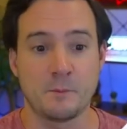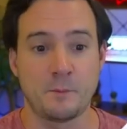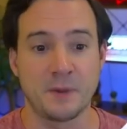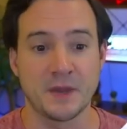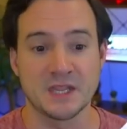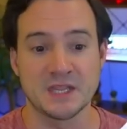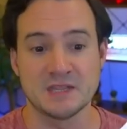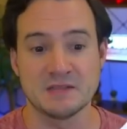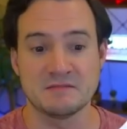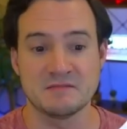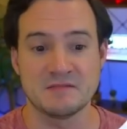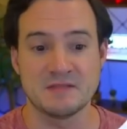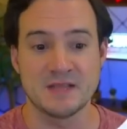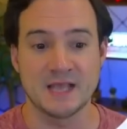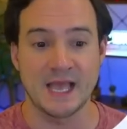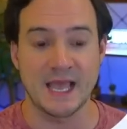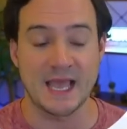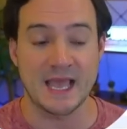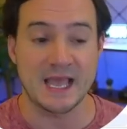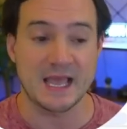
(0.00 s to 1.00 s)
But
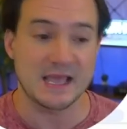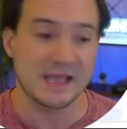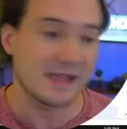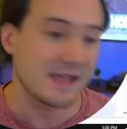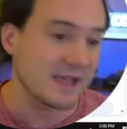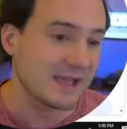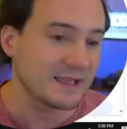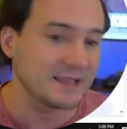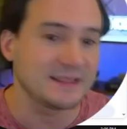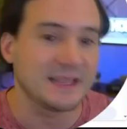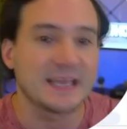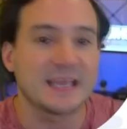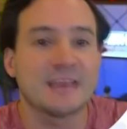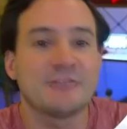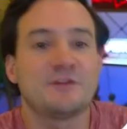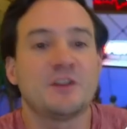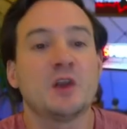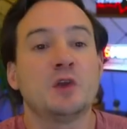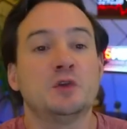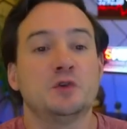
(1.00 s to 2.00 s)
like
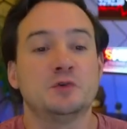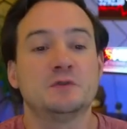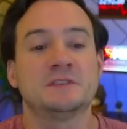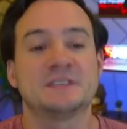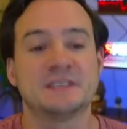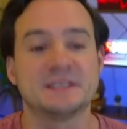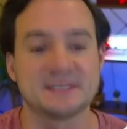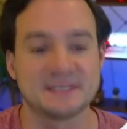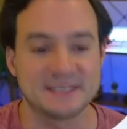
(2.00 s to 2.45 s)
if they're used to